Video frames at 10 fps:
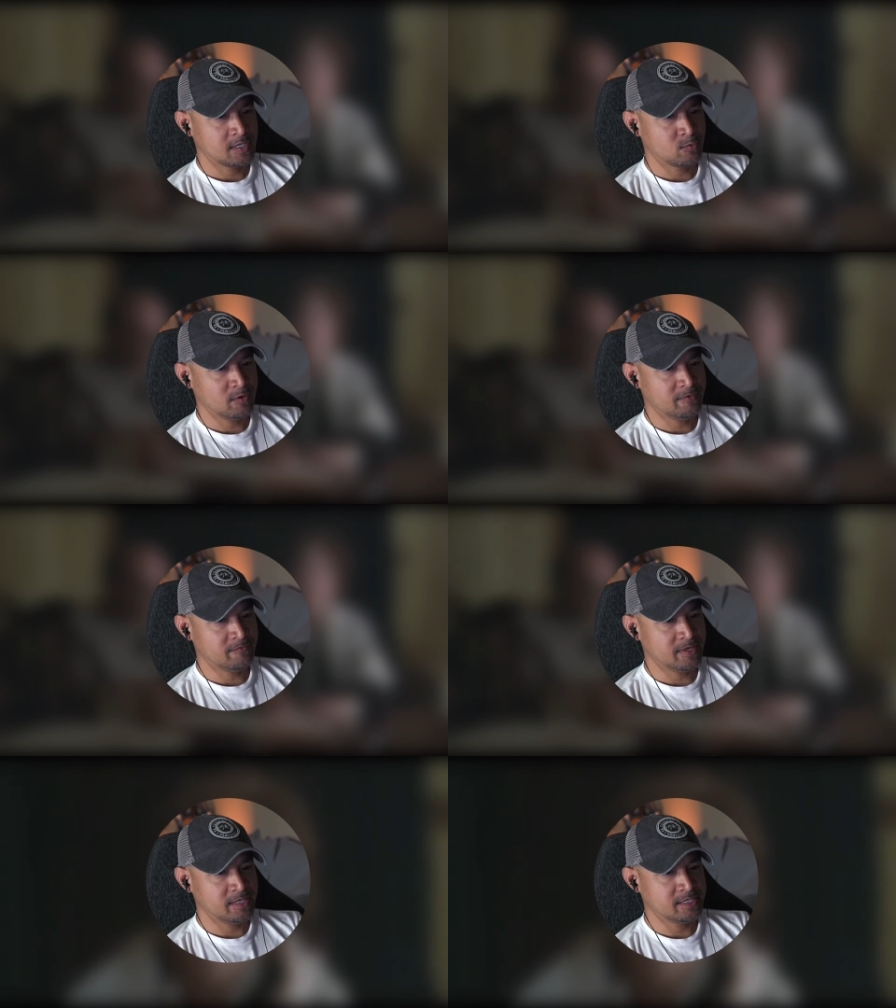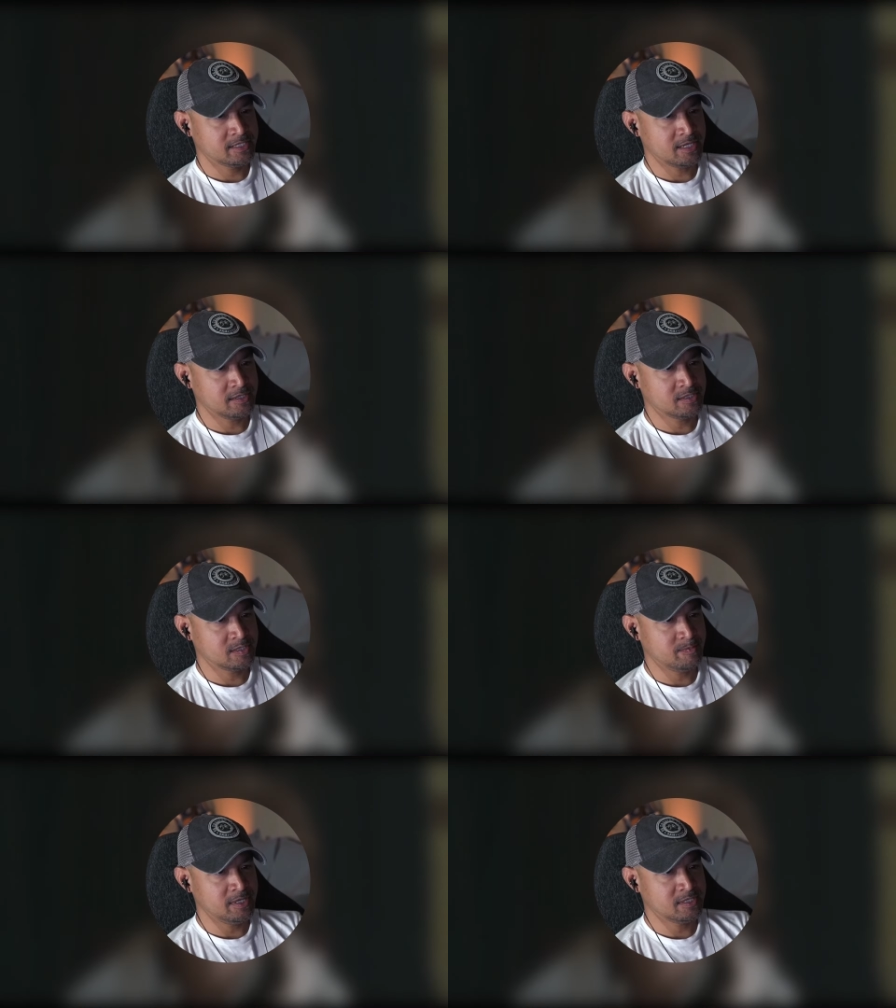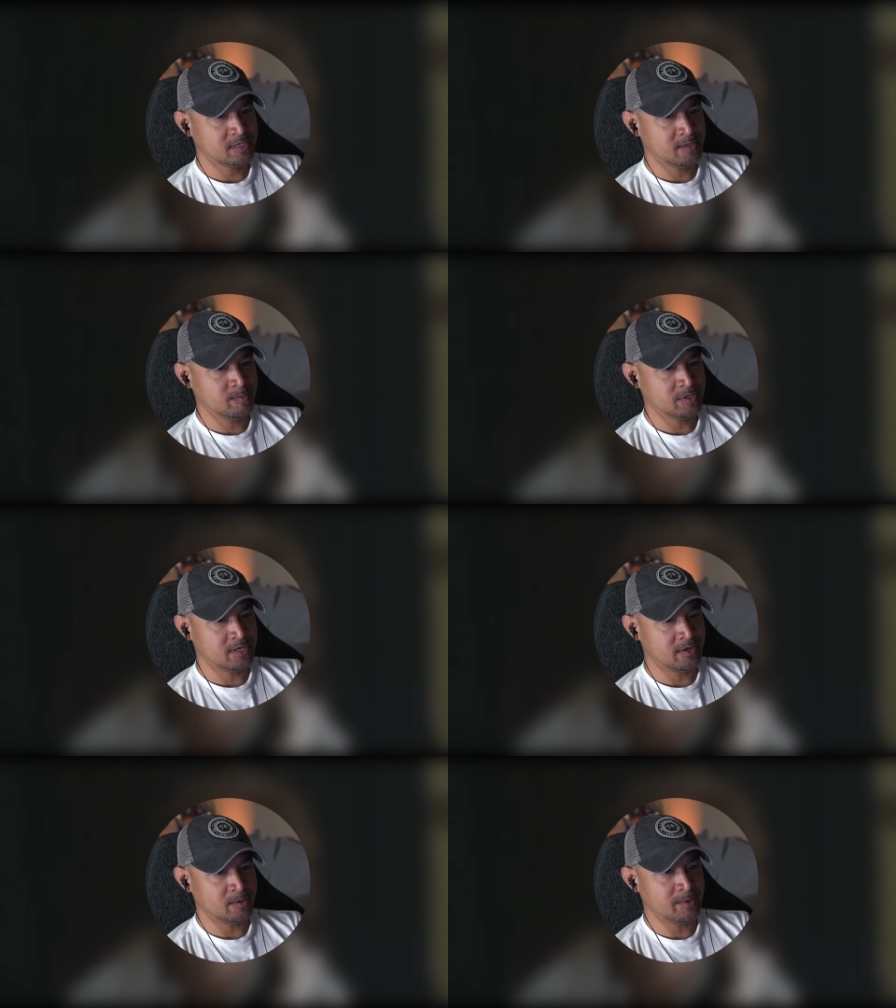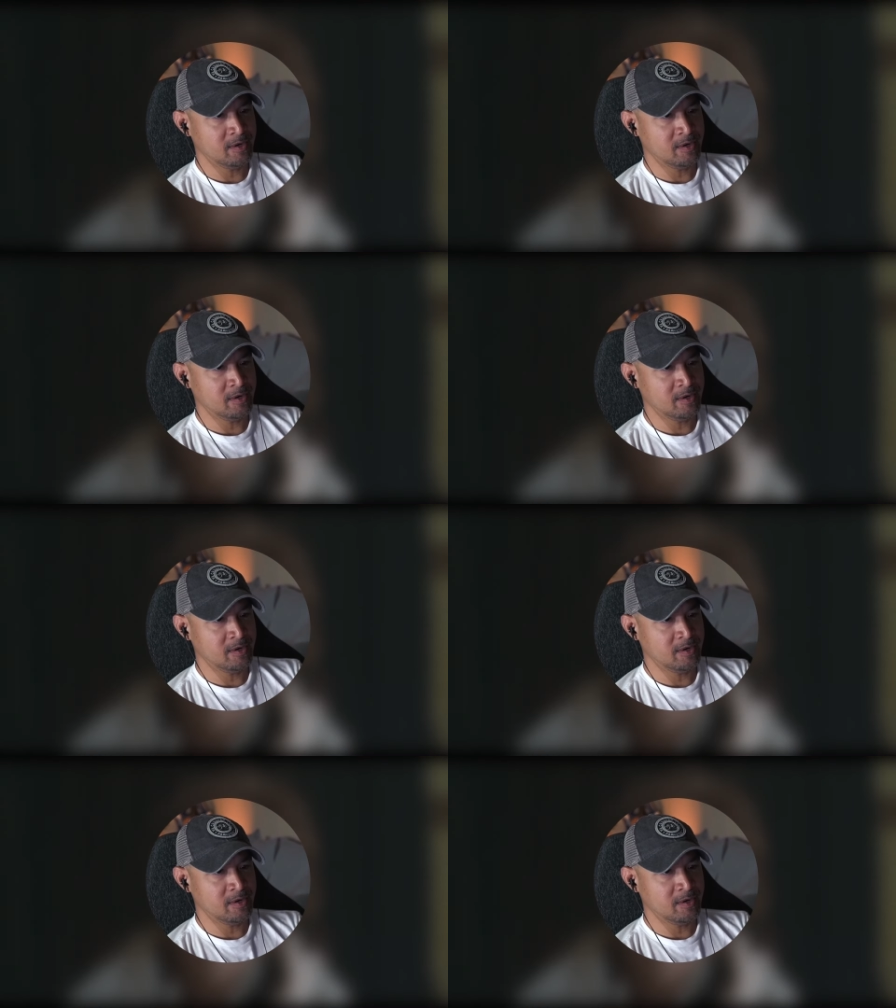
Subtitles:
Like, what if it finally decides to speak to them, but they're out of